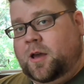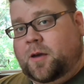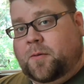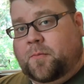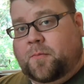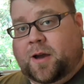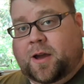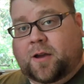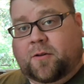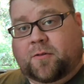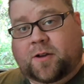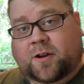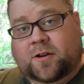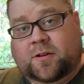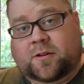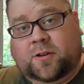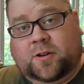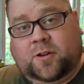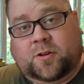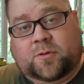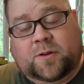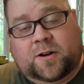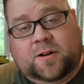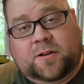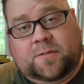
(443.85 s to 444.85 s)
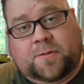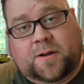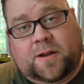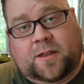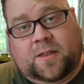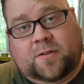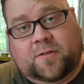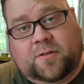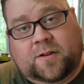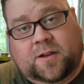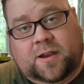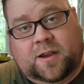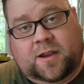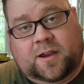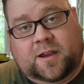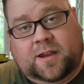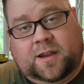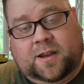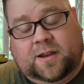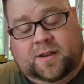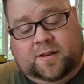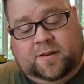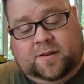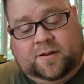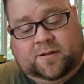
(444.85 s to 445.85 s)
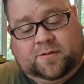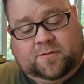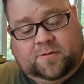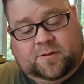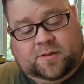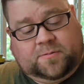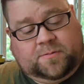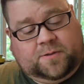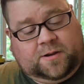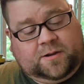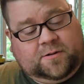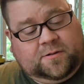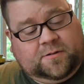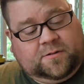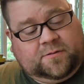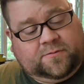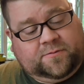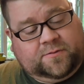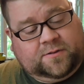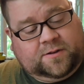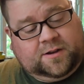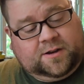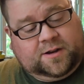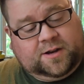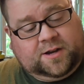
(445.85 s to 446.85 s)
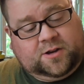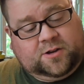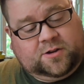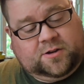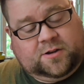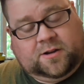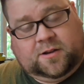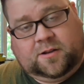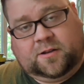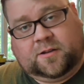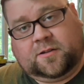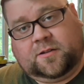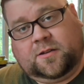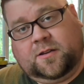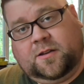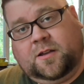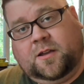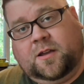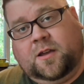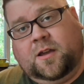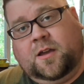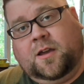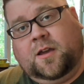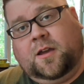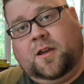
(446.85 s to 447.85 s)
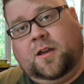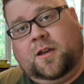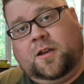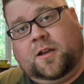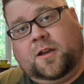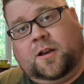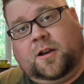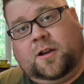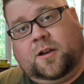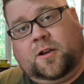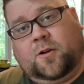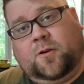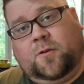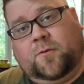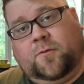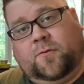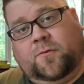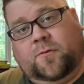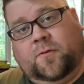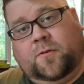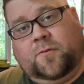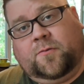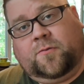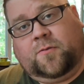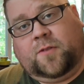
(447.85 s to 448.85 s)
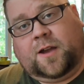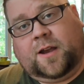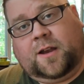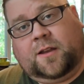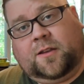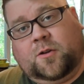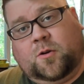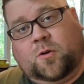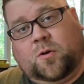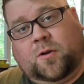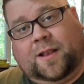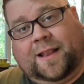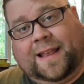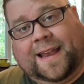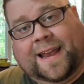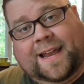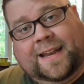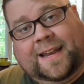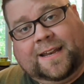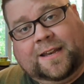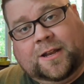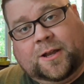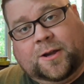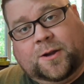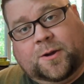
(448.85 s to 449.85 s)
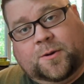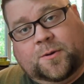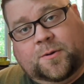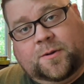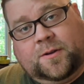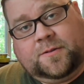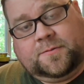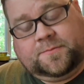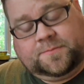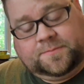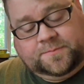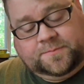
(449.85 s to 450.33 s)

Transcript: My original Switch, by the way, is with my girlfriend, and she is gonna go fly to Orlando,